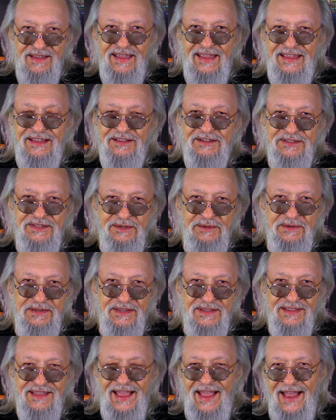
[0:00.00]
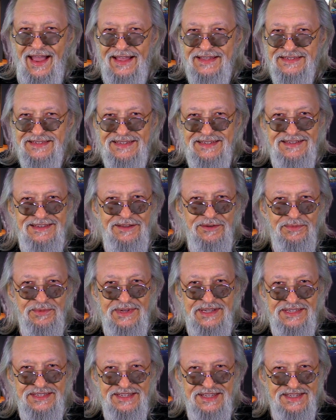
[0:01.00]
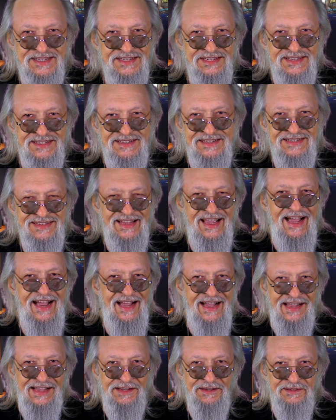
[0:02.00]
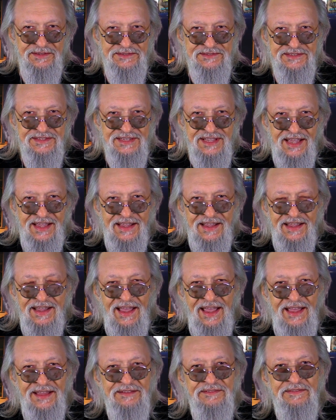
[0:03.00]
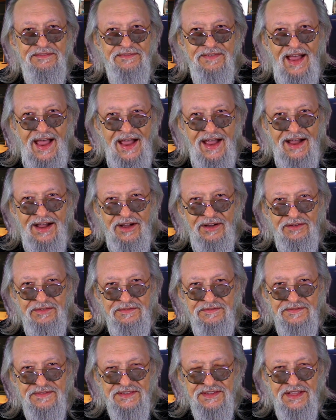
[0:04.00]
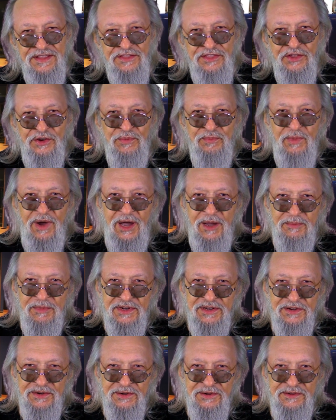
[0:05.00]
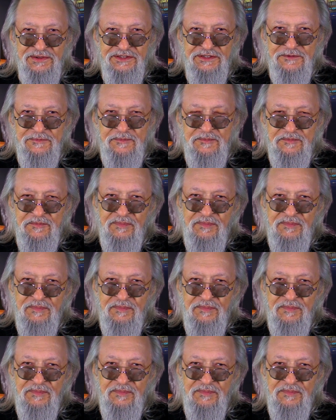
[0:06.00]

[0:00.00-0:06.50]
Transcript: including acid resistant tiles and valves and thermometers,